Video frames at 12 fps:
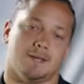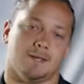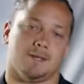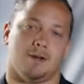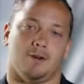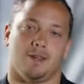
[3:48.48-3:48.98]

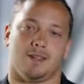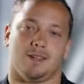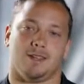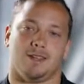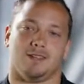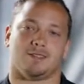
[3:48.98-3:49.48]

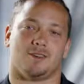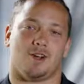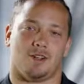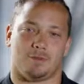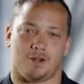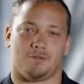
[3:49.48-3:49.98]
it isn't
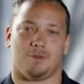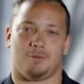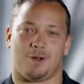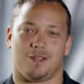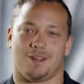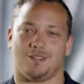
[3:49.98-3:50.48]
all about
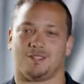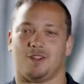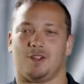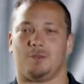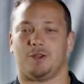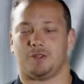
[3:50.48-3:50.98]
football. It isn't
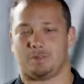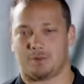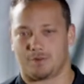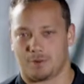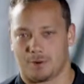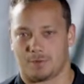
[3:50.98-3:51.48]
all about the
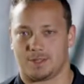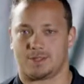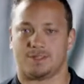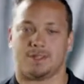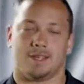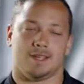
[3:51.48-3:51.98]

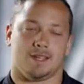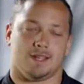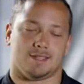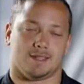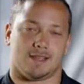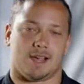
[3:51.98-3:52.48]
performance.
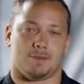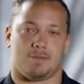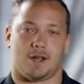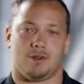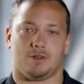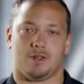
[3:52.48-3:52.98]
It's a lot
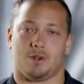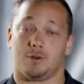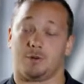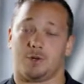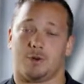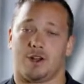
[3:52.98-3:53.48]
about
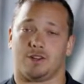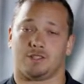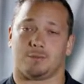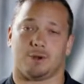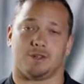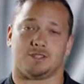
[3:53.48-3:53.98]
who you are as
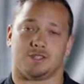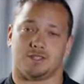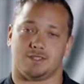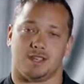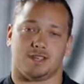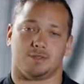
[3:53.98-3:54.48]
a person
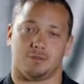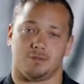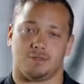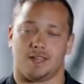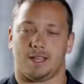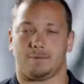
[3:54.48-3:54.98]
and staying true
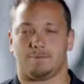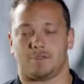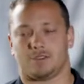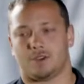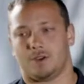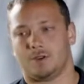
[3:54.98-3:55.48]
to that.
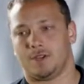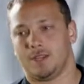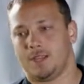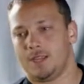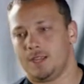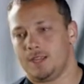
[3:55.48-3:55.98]
So.
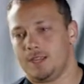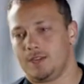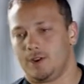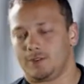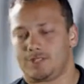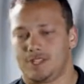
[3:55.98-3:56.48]

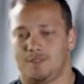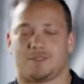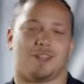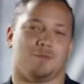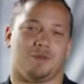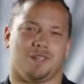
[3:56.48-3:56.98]
Steve
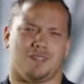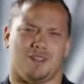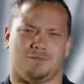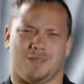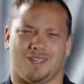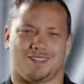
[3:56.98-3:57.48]
telling me he
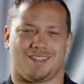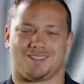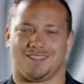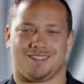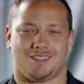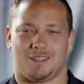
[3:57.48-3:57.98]
loved me,
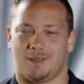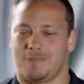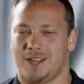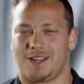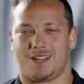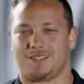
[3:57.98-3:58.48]
it
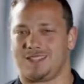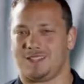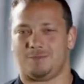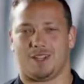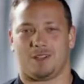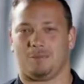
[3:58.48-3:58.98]
might not
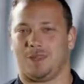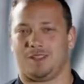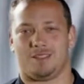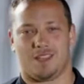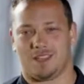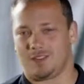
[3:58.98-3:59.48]
seem like a
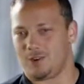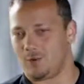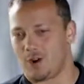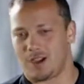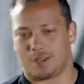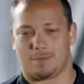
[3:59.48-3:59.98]
big thing,
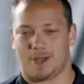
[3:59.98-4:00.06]
walking